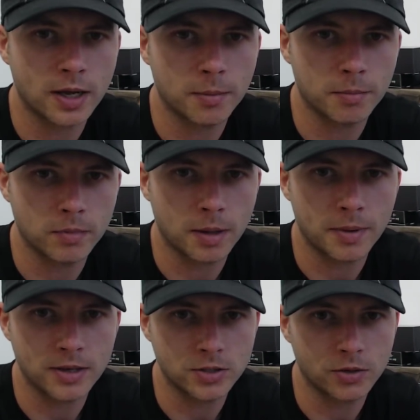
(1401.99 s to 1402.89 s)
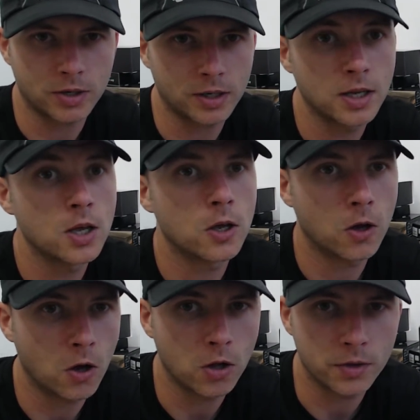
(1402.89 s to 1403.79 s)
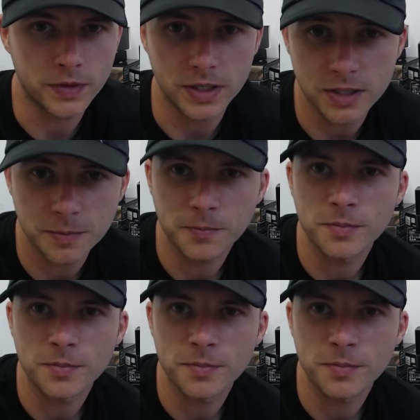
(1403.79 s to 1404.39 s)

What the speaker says: I'm answering all of these.